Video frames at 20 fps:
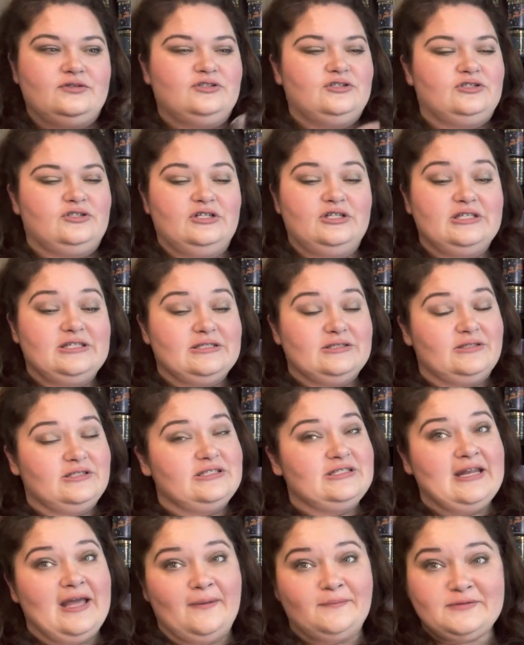just
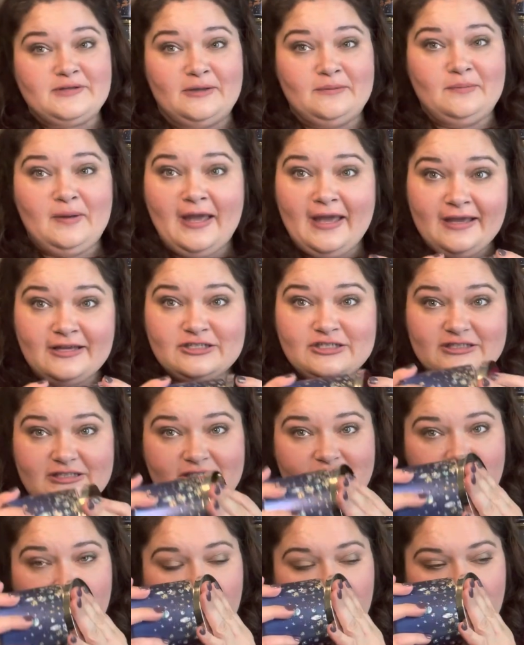snaps on packaging
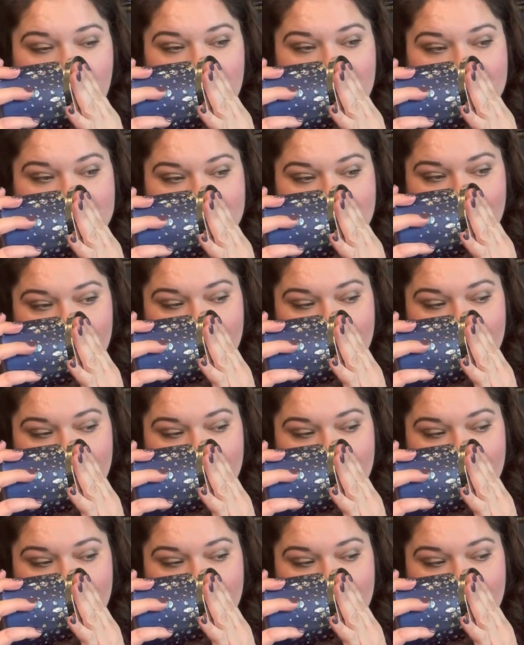this year because